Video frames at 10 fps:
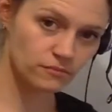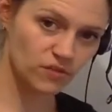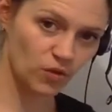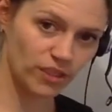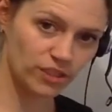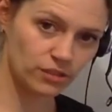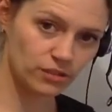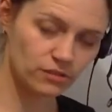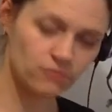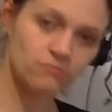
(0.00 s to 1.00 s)

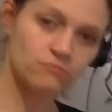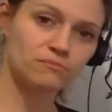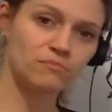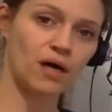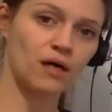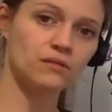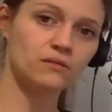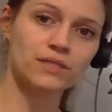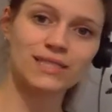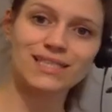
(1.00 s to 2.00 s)
Questions?
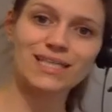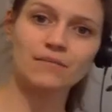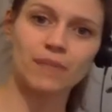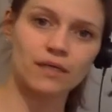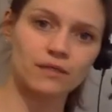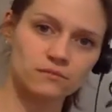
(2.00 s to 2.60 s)
Pause and email.